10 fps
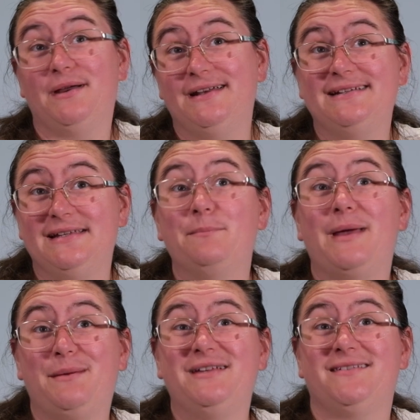knitting
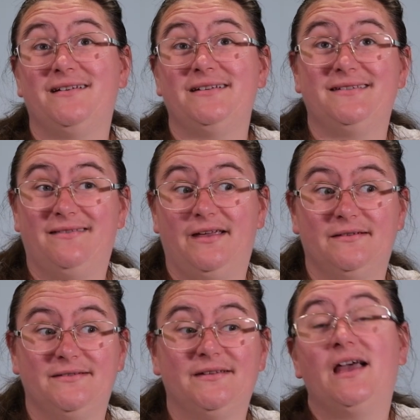baby sized
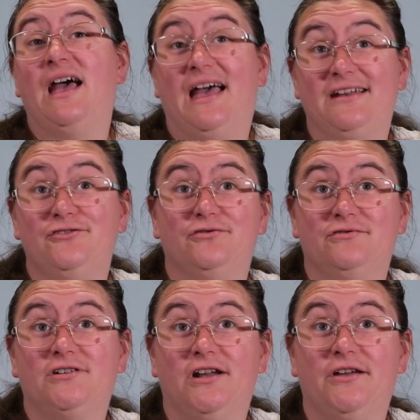things and
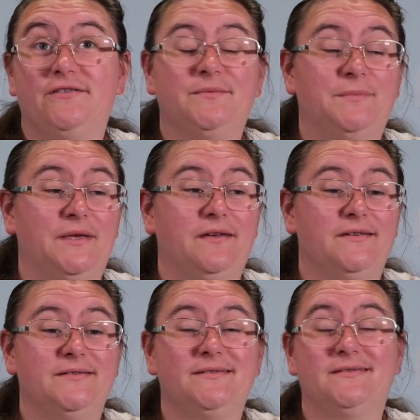dolls clothes
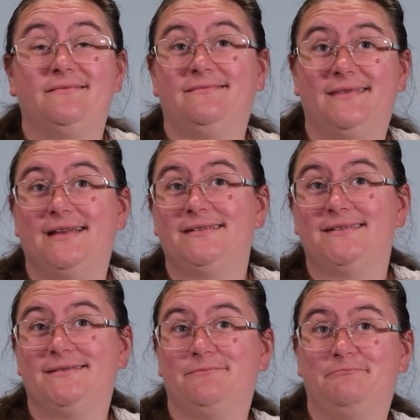because
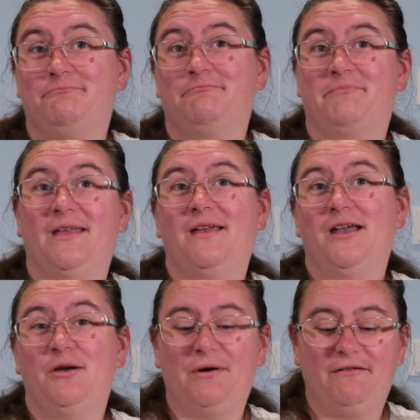that's
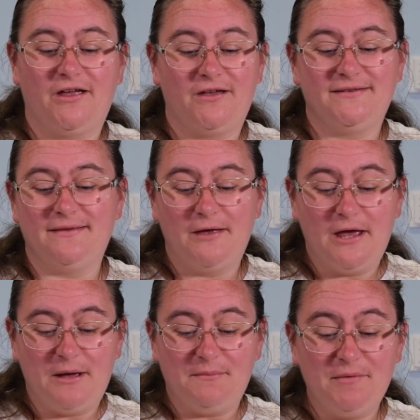where I go. So
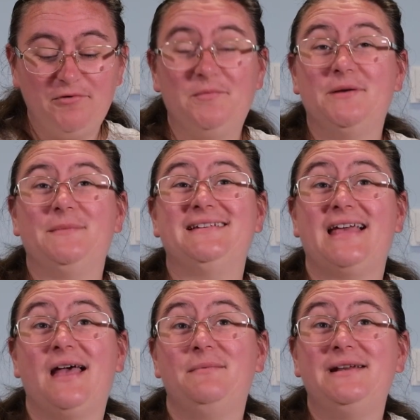my problem is
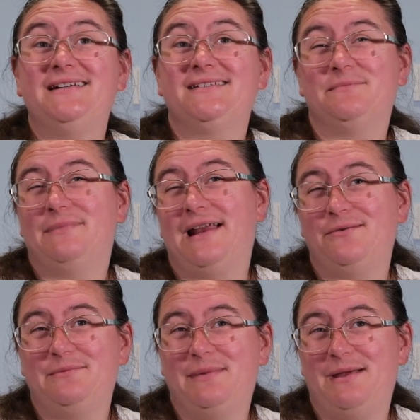Emily doesn't play
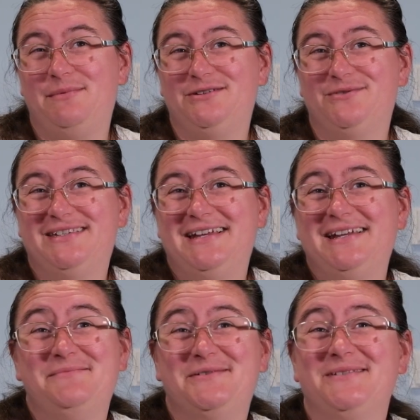with baby dolls
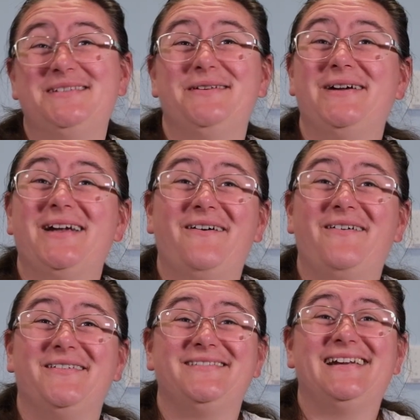anymore, so I
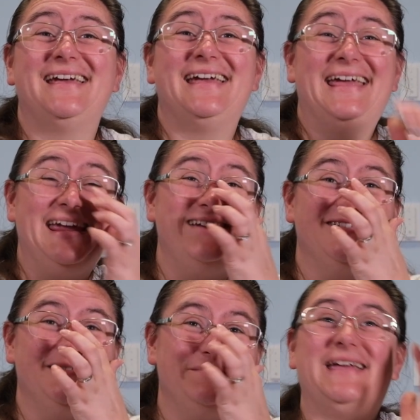can't
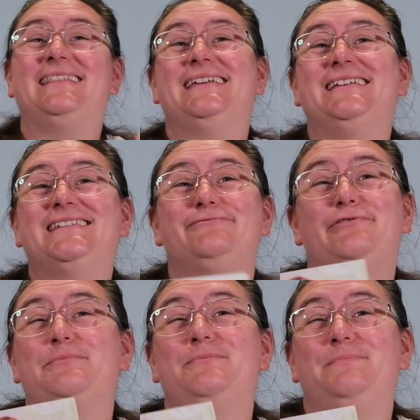even make these for
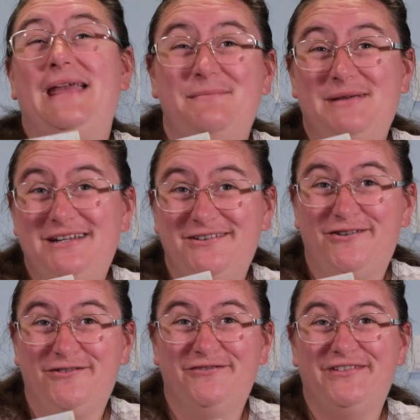a baby
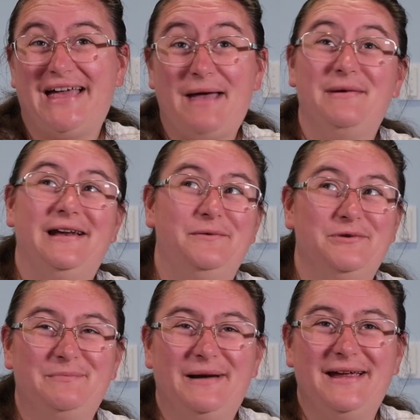doll that Emily
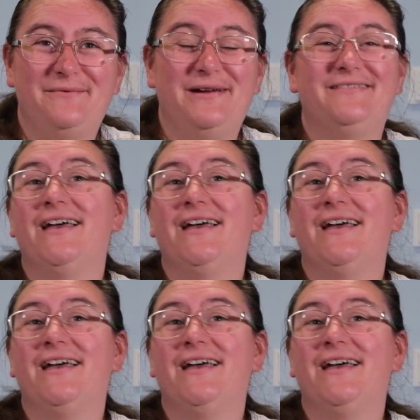would play with,